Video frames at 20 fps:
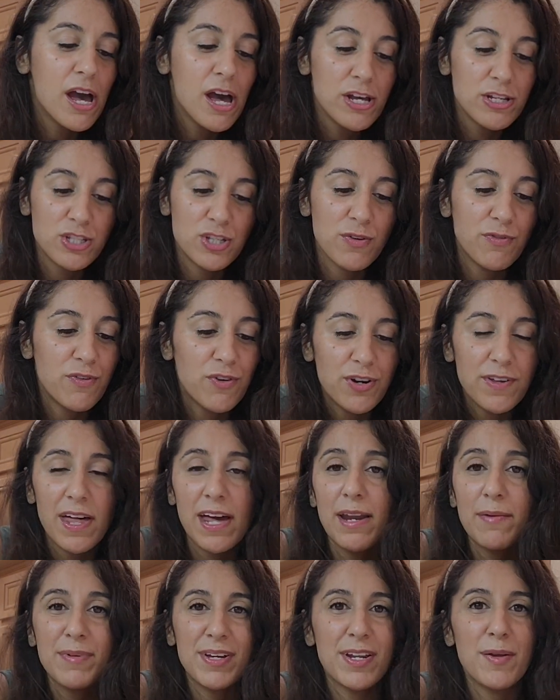So for
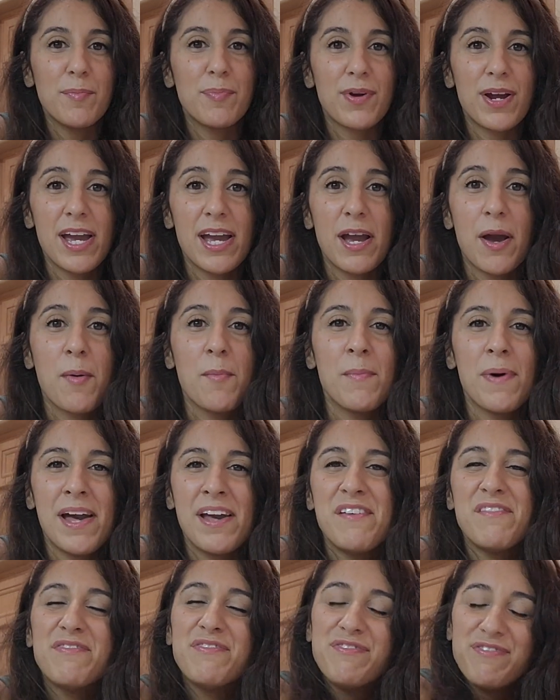that, I'm going to bring my
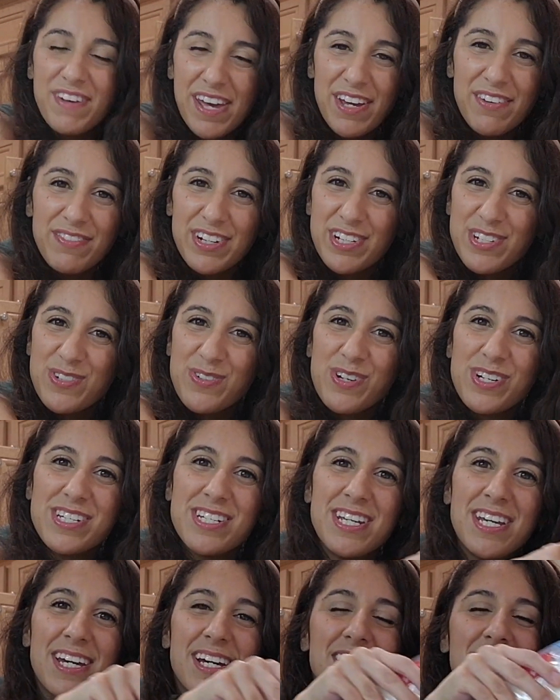favorite
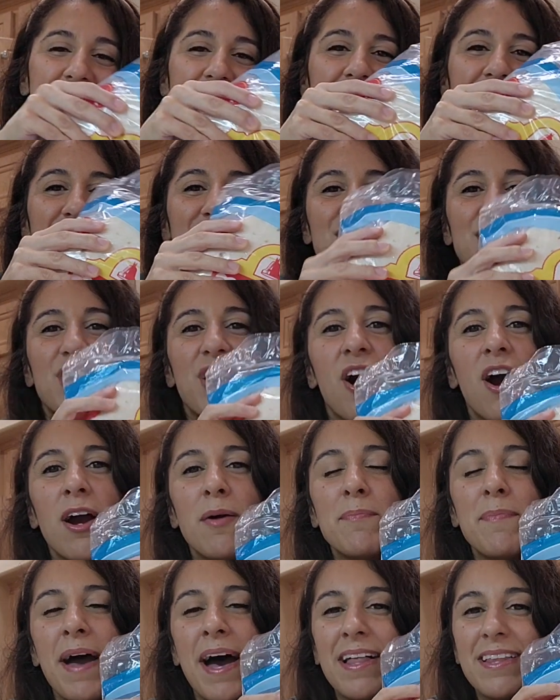tortillas. These are the
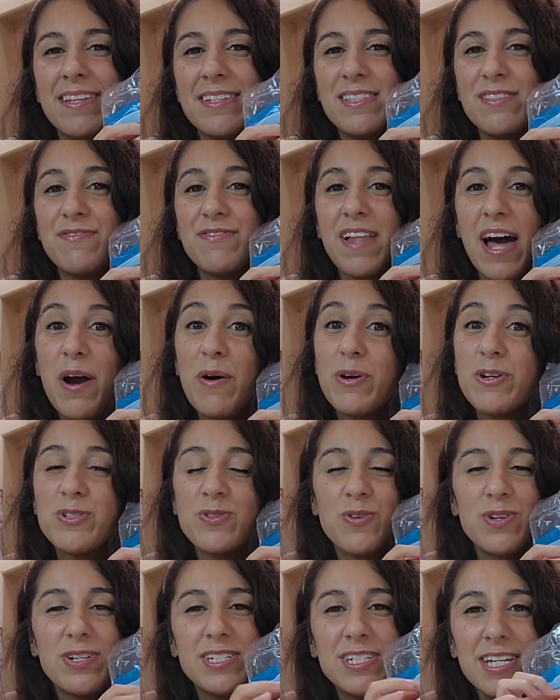Carb Balance flour
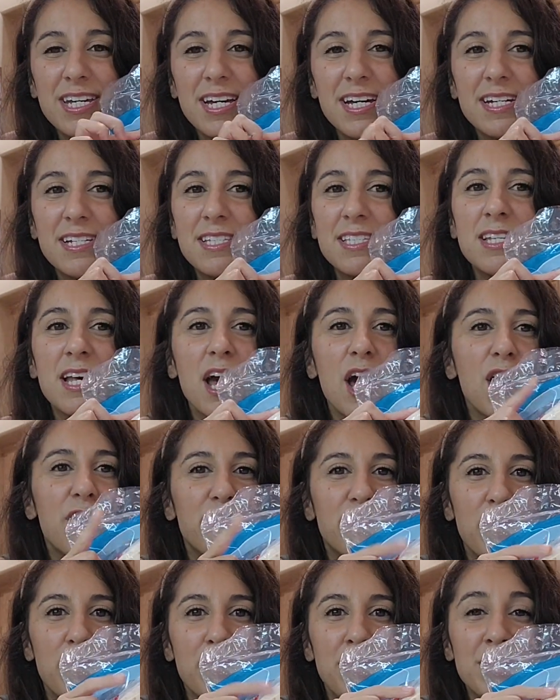tortillas
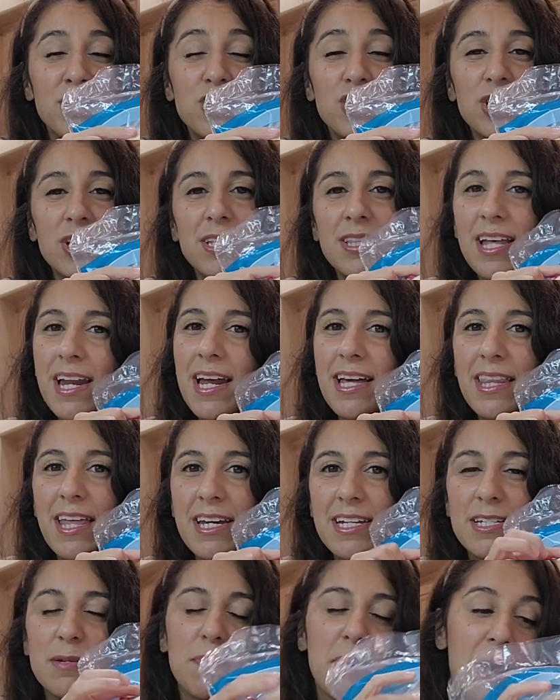from Mission that I
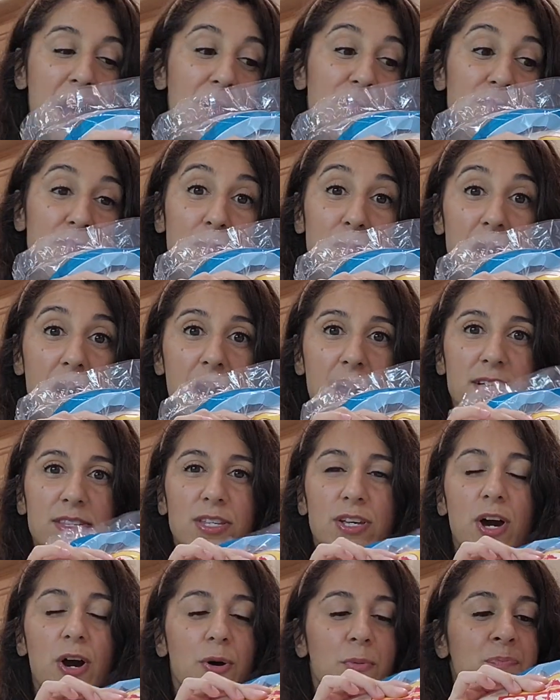like to buy from
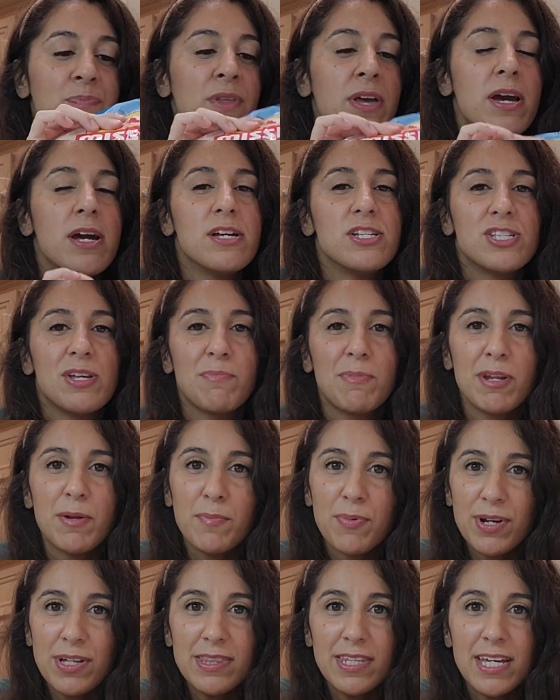Costco. So I'm going to
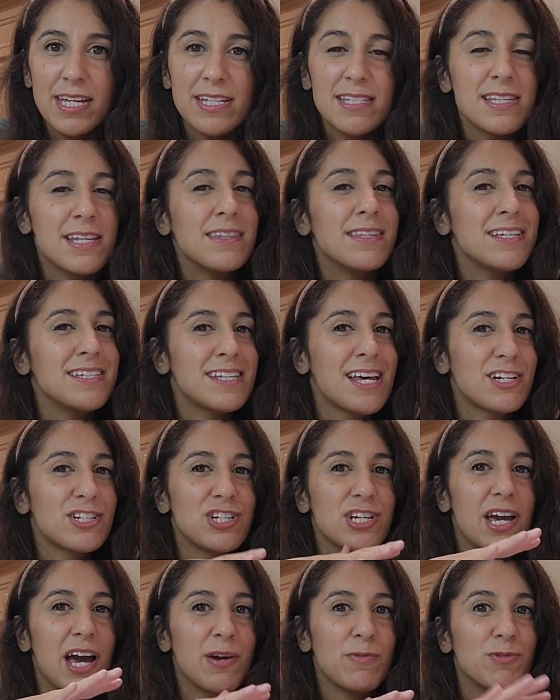bring these, and these
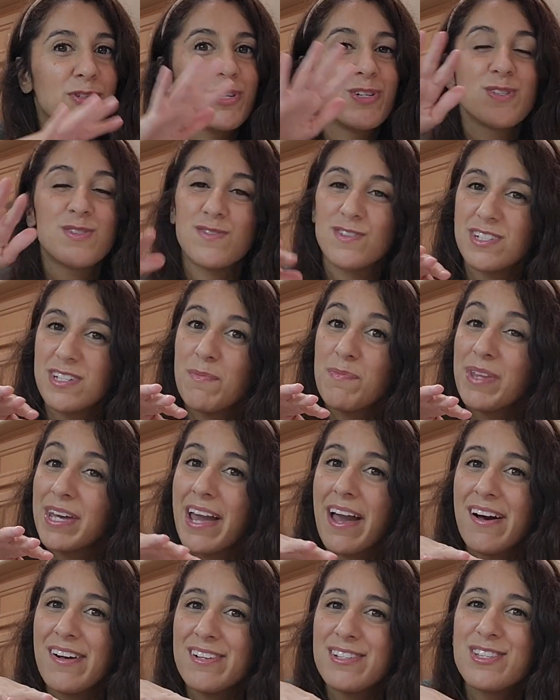actually I will use for something
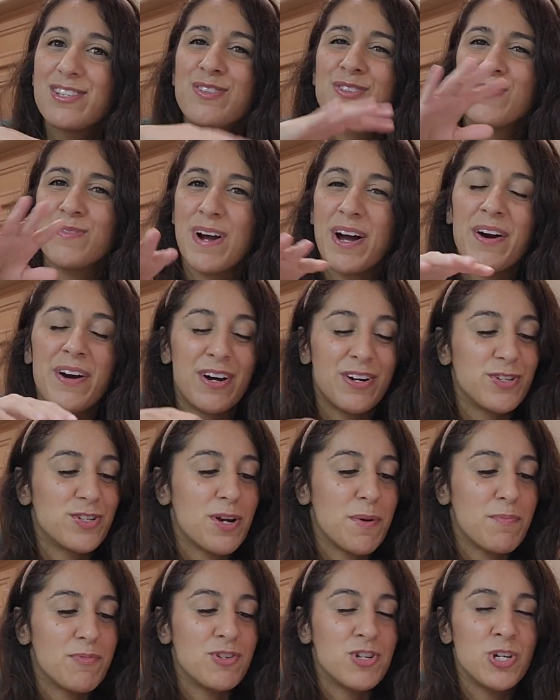else throughout our
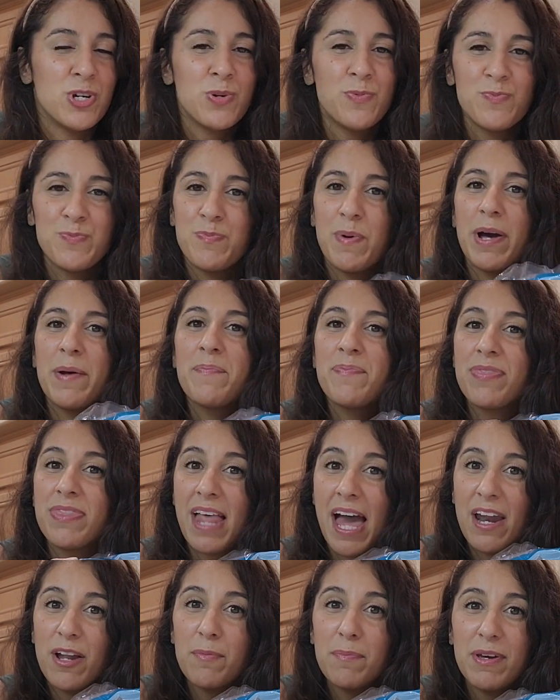trip too, but
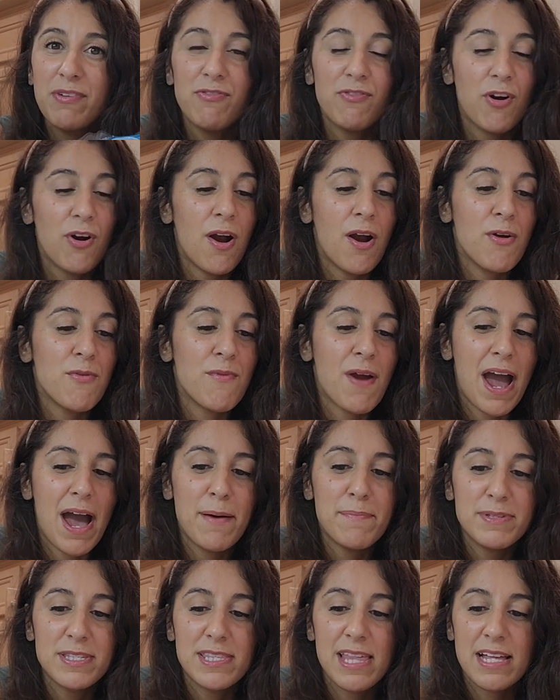that'll be for our
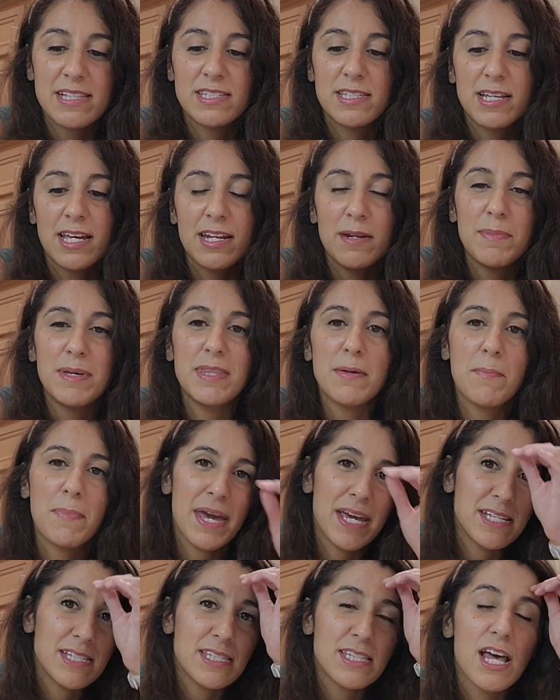wraps. That's going to be the
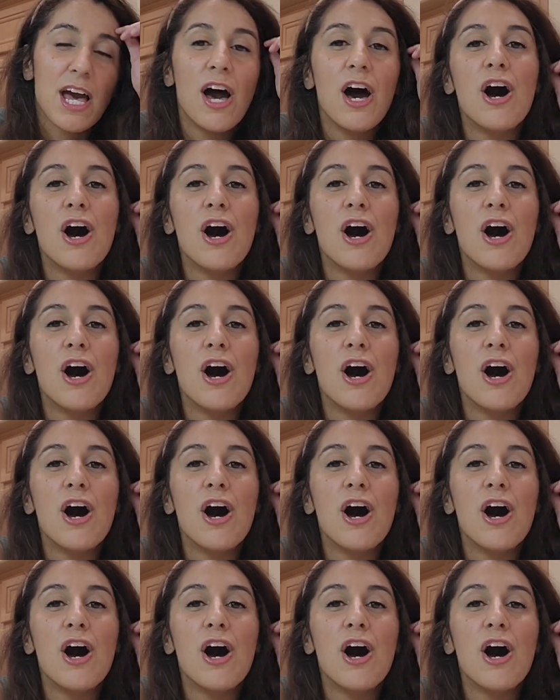base.